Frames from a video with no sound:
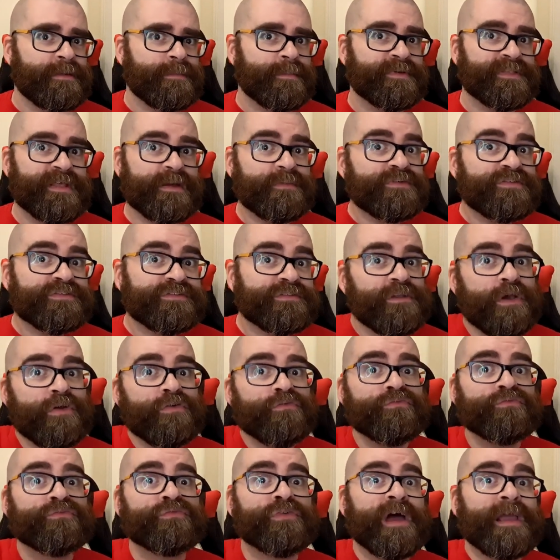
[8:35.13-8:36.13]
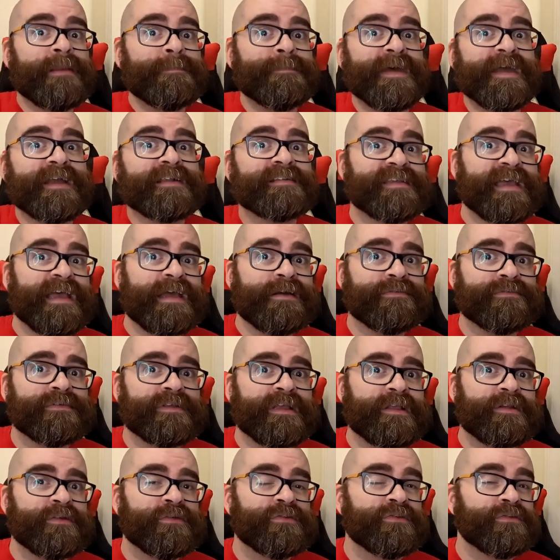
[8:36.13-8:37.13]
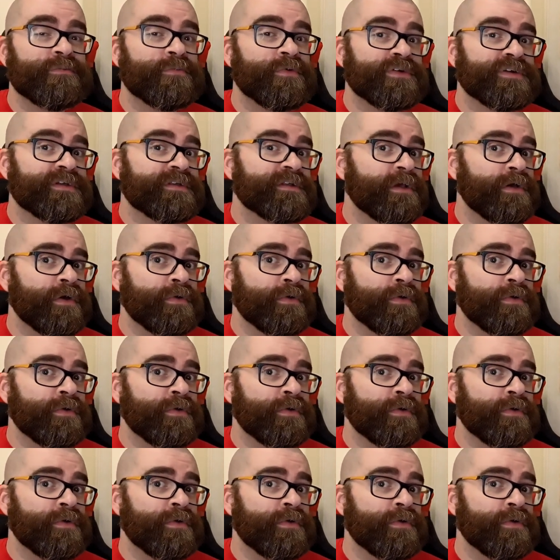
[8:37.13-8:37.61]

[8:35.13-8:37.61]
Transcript: But then we slow right back down into what can